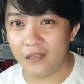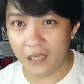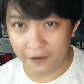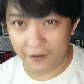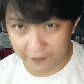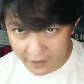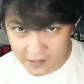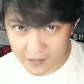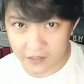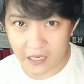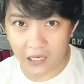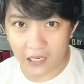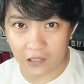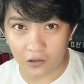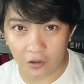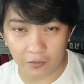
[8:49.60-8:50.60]
if it's in
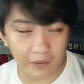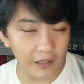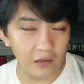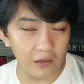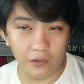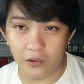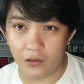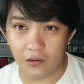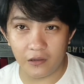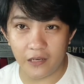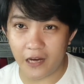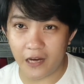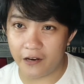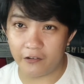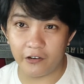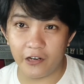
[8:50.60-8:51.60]
Takara Tomy,
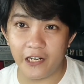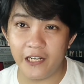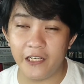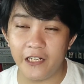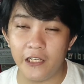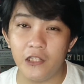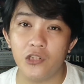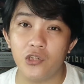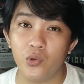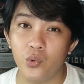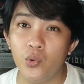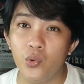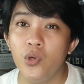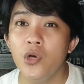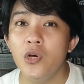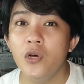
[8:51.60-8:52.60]
yeah, you really need
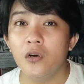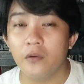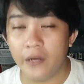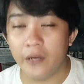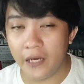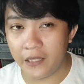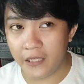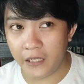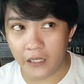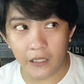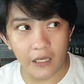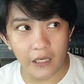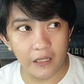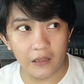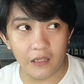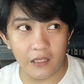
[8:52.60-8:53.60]
to
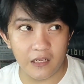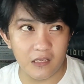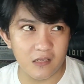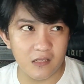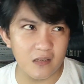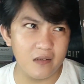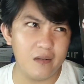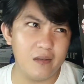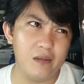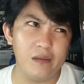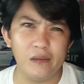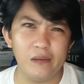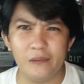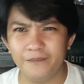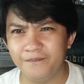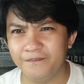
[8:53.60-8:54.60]
ready at least
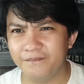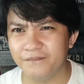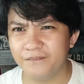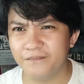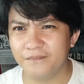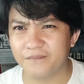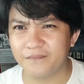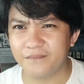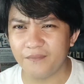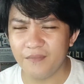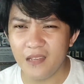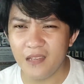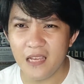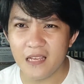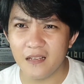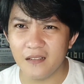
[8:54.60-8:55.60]

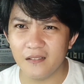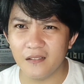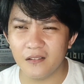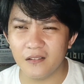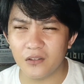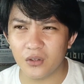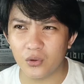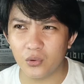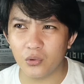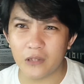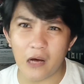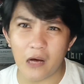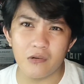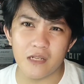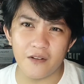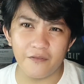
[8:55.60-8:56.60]

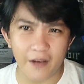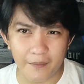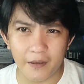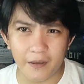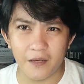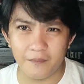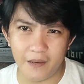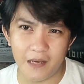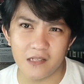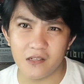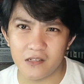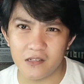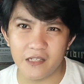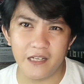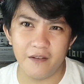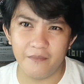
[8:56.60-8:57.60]
2,500
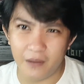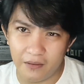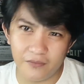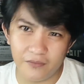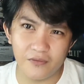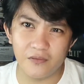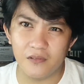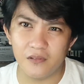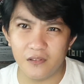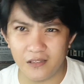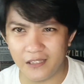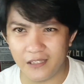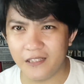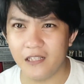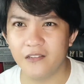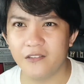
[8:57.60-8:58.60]
pesos and above,
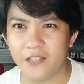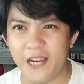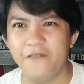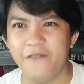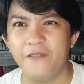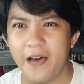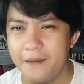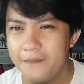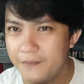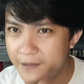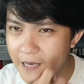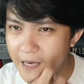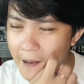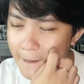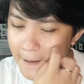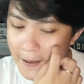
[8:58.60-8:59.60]
until 3,500.
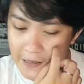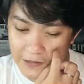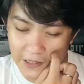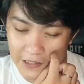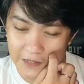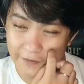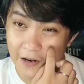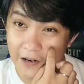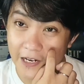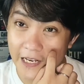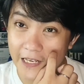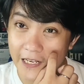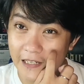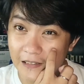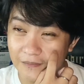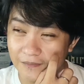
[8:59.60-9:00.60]
Yeah, so it's
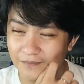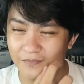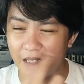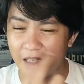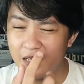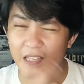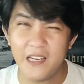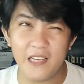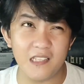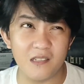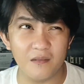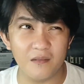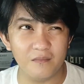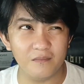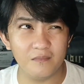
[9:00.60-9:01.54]
very I think it's